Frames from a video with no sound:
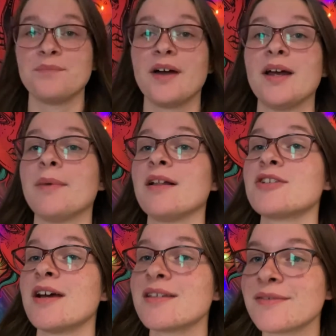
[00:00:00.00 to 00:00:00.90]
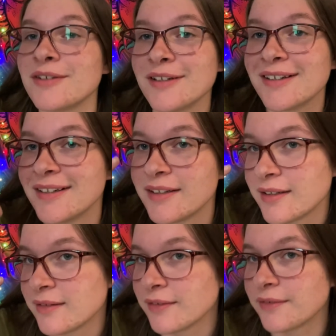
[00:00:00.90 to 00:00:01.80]
I apologize for
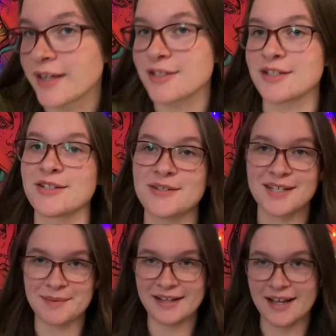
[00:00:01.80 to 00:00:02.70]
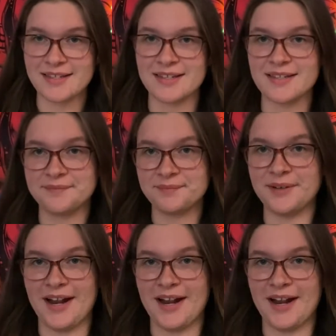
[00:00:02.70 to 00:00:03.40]
reflections you see in my glasses, but